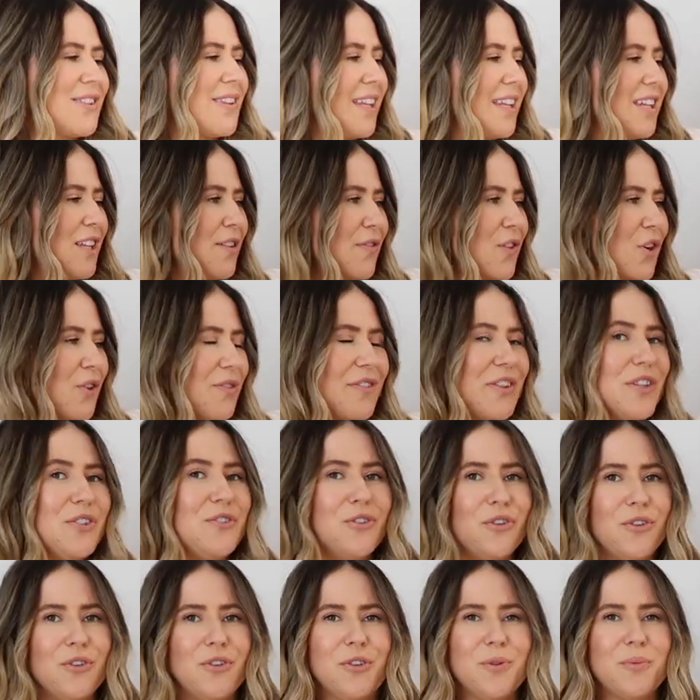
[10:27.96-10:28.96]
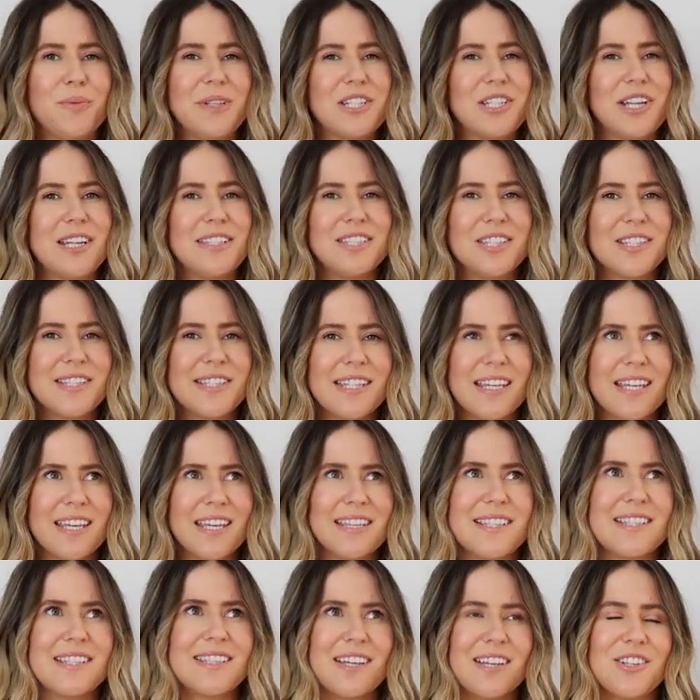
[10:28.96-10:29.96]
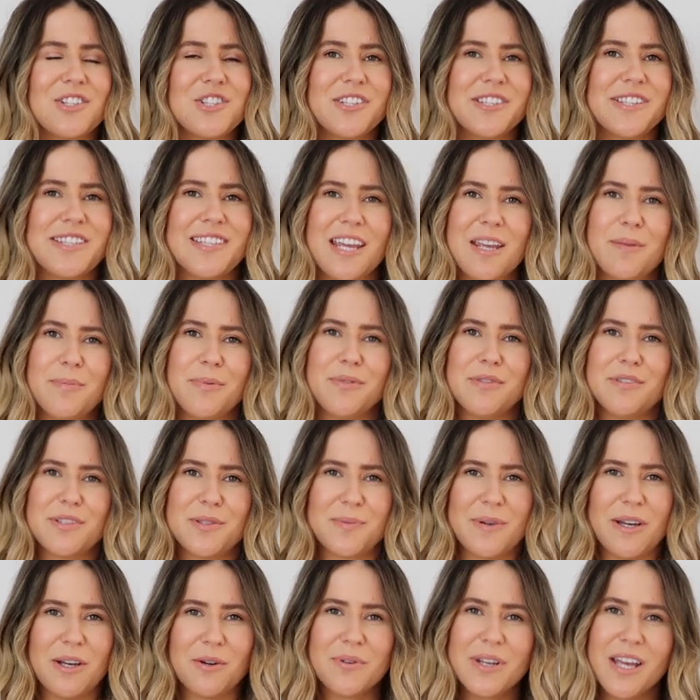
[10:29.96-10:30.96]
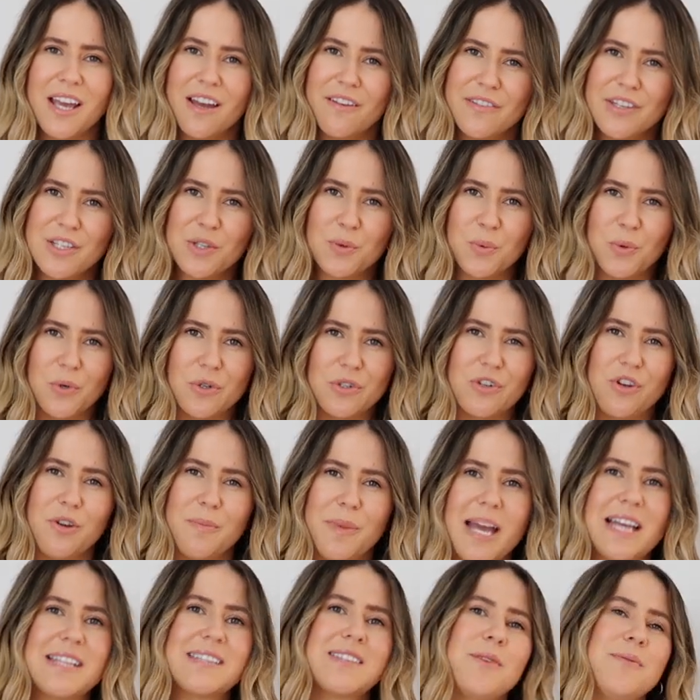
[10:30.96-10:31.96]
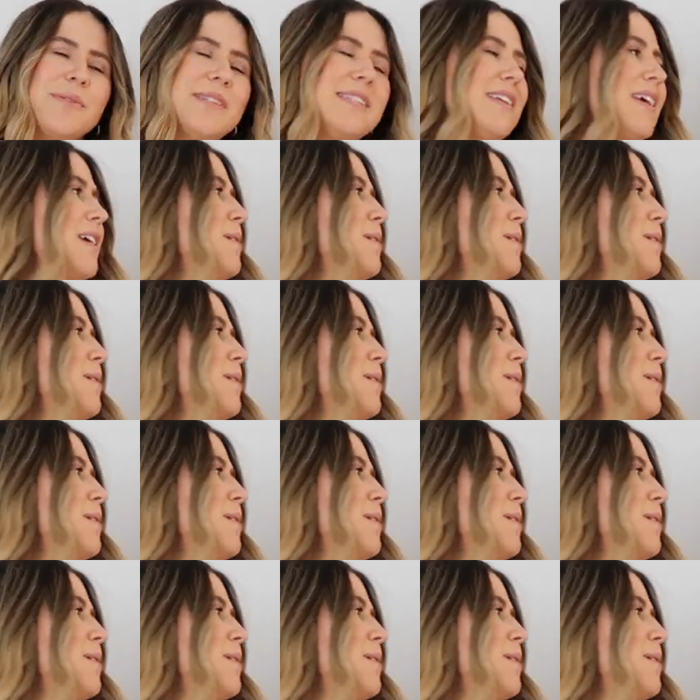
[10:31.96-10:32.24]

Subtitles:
So then you've got the nude, which I just think is such a staple as well to have in your wardrobe. As I was